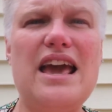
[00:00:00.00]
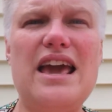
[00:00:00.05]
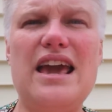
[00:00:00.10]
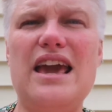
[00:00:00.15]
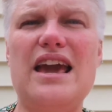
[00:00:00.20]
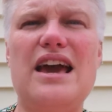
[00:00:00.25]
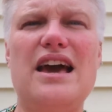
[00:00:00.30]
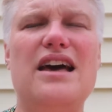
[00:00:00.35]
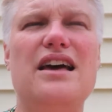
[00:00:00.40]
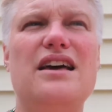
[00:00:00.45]

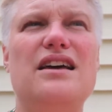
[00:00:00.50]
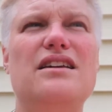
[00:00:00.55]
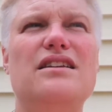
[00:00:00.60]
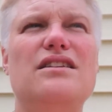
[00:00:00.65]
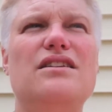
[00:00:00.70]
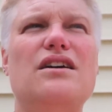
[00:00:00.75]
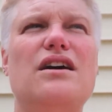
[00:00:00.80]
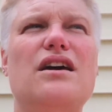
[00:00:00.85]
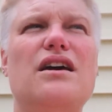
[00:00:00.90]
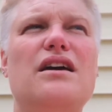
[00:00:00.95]

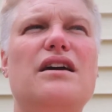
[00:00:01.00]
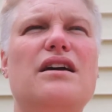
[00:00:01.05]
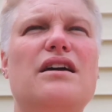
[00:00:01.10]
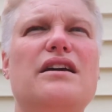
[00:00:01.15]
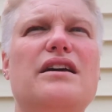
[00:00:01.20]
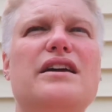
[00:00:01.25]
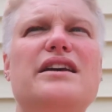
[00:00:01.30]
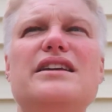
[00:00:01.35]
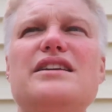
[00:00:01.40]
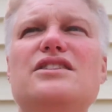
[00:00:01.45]
and
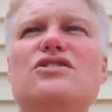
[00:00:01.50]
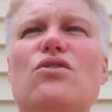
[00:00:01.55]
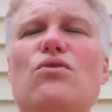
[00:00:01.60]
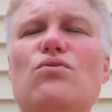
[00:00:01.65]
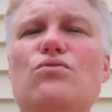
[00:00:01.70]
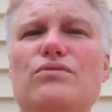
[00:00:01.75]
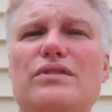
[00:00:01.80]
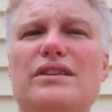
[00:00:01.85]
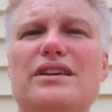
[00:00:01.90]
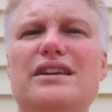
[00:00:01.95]
it is
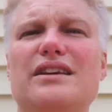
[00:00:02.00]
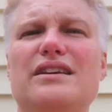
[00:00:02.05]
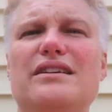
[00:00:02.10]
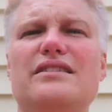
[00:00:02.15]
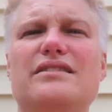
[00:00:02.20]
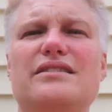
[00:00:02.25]
only